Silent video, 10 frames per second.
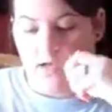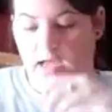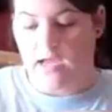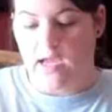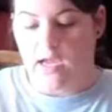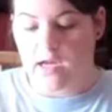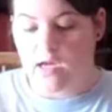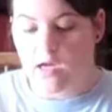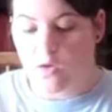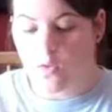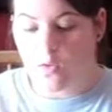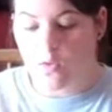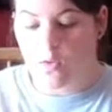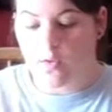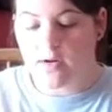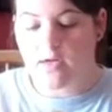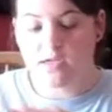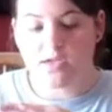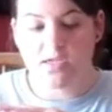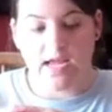And what we're going to
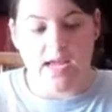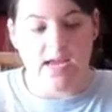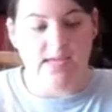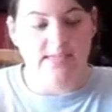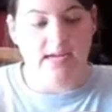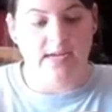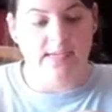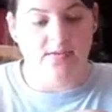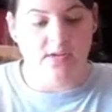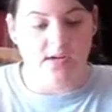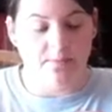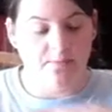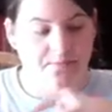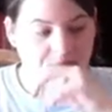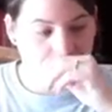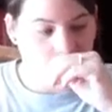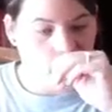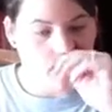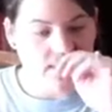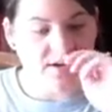do today is an activity
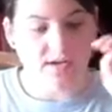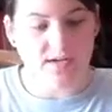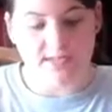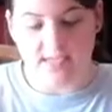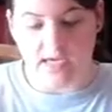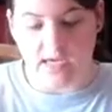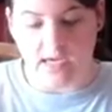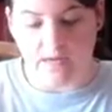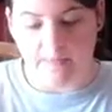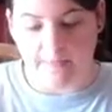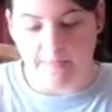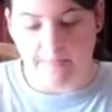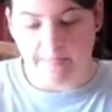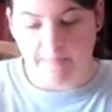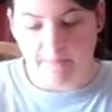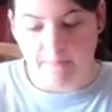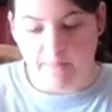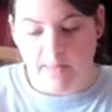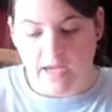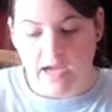where you're going to see
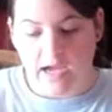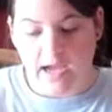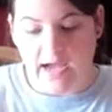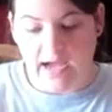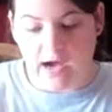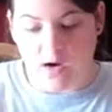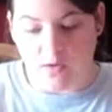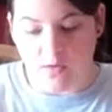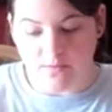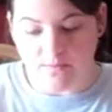how